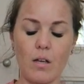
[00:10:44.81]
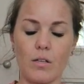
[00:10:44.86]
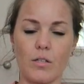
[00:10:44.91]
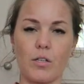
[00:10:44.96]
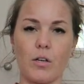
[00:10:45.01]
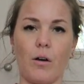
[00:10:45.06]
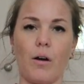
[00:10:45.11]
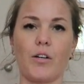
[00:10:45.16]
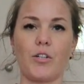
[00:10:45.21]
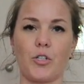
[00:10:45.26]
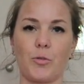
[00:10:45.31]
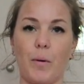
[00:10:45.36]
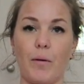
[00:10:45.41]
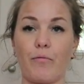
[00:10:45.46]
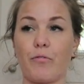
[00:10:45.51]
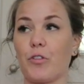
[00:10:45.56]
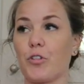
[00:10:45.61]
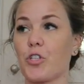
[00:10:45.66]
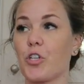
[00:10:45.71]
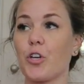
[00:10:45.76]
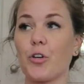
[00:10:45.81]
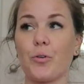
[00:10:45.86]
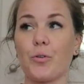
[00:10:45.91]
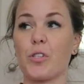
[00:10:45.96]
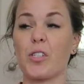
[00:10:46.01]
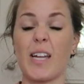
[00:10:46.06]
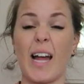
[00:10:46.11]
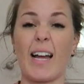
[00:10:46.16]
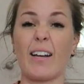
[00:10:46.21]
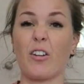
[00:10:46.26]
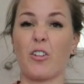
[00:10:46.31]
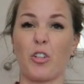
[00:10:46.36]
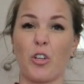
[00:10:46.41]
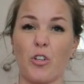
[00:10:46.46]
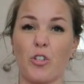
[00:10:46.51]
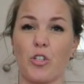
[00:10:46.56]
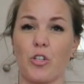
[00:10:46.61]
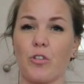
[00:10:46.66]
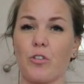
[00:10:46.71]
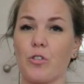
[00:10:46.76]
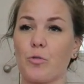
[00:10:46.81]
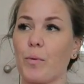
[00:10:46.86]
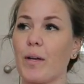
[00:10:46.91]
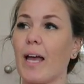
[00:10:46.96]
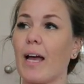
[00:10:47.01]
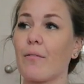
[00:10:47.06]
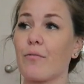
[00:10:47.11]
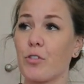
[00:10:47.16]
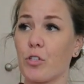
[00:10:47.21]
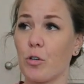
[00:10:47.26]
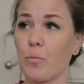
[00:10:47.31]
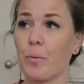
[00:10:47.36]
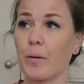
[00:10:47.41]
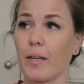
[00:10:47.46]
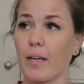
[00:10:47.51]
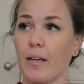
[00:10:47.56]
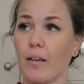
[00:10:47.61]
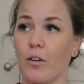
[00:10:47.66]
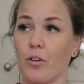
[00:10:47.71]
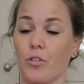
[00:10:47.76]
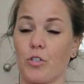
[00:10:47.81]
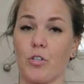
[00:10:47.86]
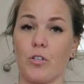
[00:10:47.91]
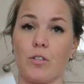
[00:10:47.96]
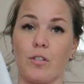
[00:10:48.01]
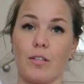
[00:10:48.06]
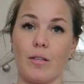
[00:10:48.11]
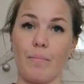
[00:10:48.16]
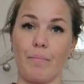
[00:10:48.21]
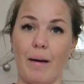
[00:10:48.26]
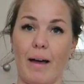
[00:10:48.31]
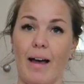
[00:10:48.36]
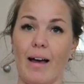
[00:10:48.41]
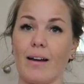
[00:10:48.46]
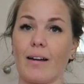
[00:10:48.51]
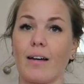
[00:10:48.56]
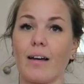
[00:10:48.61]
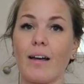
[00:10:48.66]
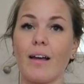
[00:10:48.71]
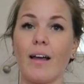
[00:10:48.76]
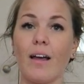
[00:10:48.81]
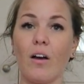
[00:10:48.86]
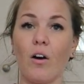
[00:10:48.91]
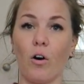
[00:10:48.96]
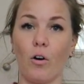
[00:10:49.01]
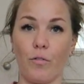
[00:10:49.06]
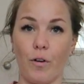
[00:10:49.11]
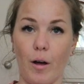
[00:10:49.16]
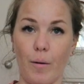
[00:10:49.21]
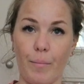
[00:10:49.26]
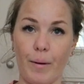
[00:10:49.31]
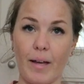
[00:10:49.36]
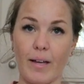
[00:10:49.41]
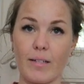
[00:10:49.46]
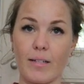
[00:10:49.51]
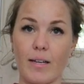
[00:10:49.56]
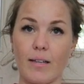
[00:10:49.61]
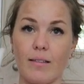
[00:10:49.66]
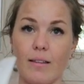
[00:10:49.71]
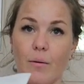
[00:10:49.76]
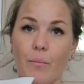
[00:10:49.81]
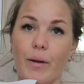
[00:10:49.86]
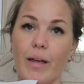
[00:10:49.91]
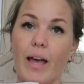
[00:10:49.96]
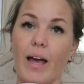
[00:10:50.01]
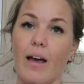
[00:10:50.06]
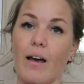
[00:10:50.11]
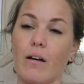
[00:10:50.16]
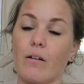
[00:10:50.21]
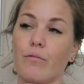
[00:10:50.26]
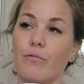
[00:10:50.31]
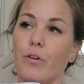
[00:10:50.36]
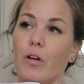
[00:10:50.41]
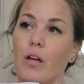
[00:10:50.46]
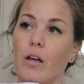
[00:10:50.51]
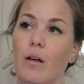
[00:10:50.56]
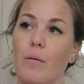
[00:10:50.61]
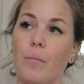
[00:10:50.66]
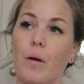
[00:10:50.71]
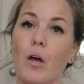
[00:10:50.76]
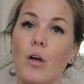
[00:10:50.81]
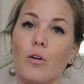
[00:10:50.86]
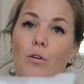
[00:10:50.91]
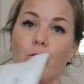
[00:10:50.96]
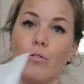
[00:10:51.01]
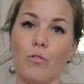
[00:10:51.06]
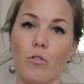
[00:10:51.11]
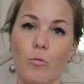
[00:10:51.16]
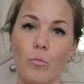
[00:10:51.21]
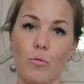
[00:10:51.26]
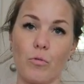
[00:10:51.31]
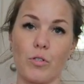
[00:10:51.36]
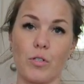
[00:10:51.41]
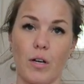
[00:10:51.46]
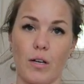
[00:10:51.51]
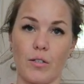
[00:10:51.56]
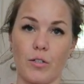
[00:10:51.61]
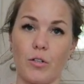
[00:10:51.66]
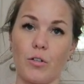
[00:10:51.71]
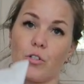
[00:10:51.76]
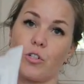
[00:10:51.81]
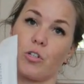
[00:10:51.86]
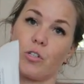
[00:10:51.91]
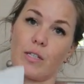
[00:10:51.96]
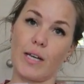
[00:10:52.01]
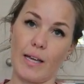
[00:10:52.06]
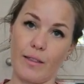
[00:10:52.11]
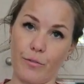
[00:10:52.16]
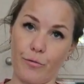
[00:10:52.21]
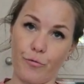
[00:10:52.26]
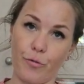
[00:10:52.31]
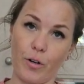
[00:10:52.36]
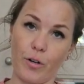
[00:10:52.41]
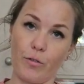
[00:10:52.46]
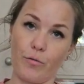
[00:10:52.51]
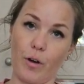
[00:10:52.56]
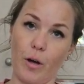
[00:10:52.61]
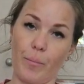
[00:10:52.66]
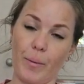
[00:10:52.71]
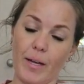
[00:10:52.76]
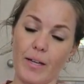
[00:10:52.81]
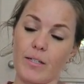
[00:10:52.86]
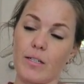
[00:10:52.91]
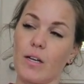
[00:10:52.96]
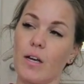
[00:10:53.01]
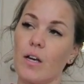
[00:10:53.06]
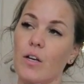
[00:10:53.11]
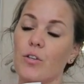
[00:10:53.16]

So I just went for the two standard cushions. We have super king cushions at the back of our bed, and then we have normal size cushions at the front of our bed.